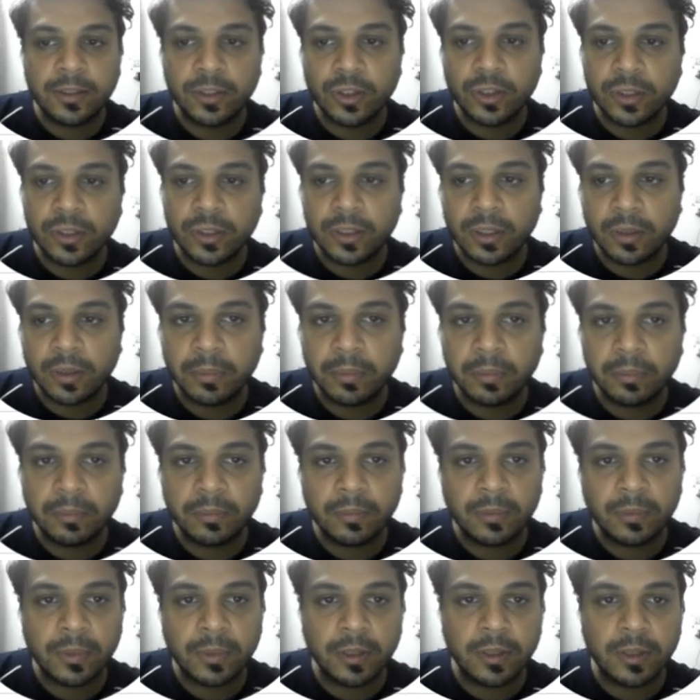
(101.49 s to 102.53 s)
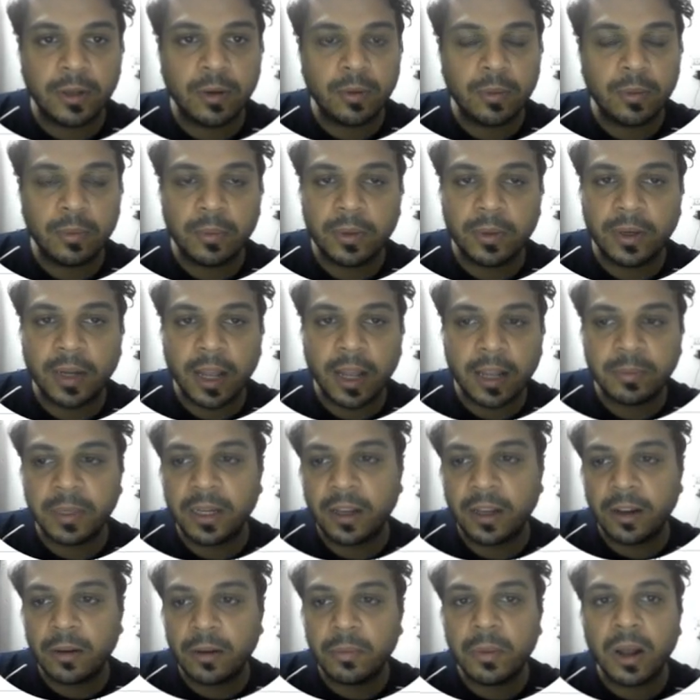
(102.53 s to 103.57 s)
just it has
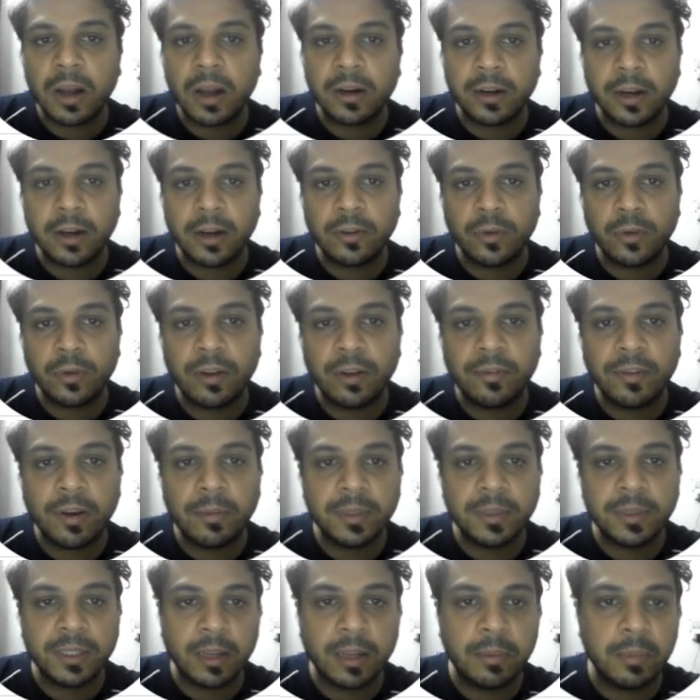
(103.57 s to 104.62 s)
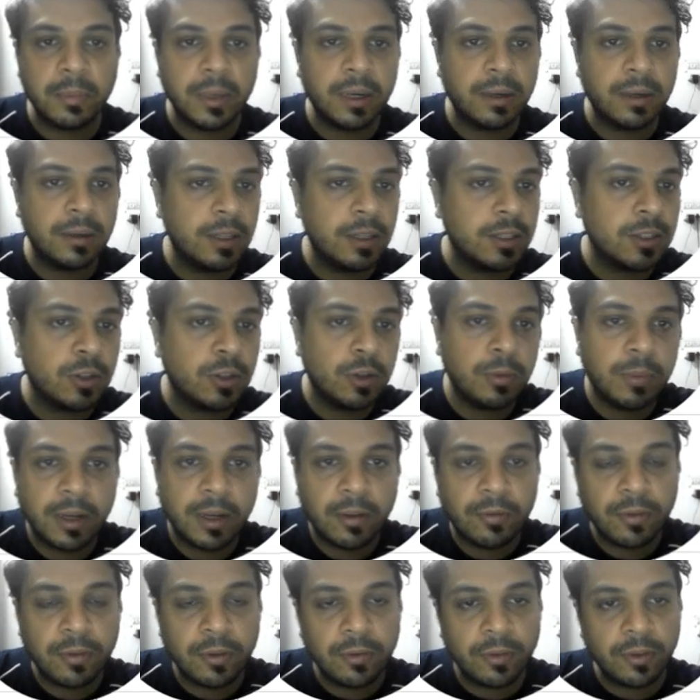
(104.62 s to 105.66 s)
been earmarked at 25%, but this could be
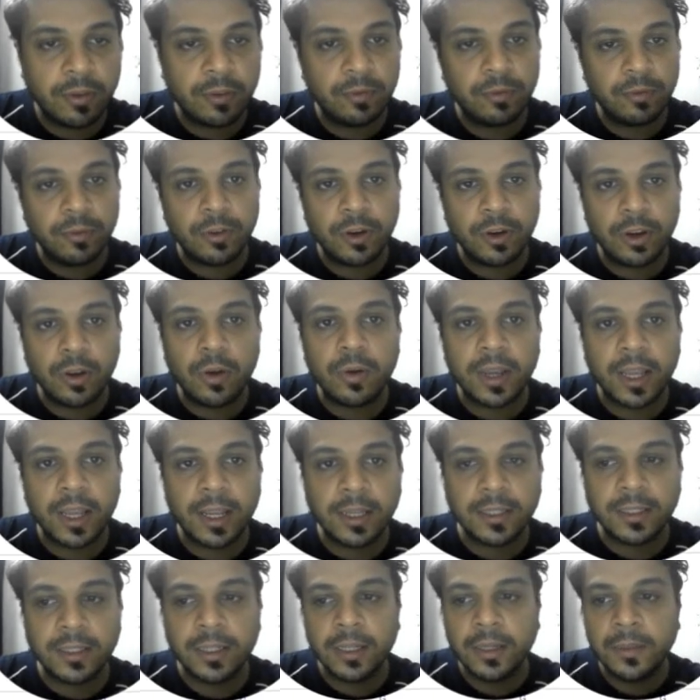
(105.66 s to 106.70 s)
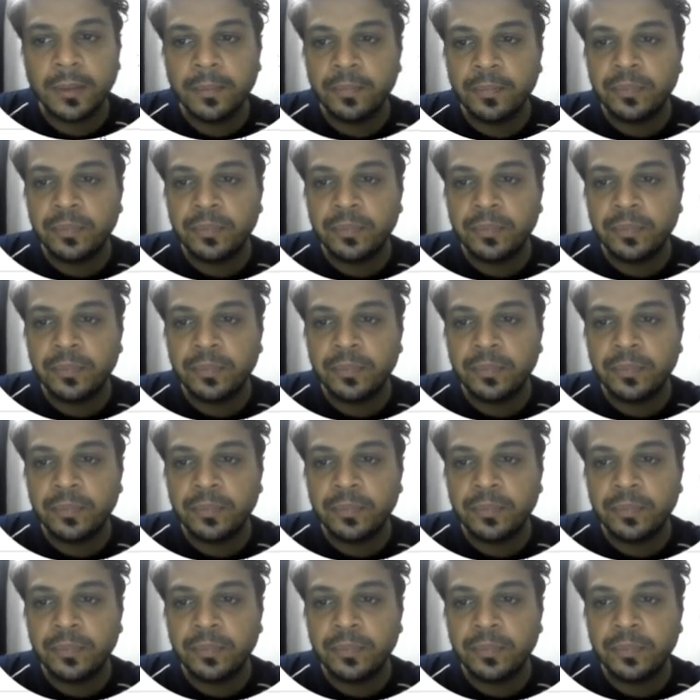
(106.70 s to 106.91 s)
different for your case.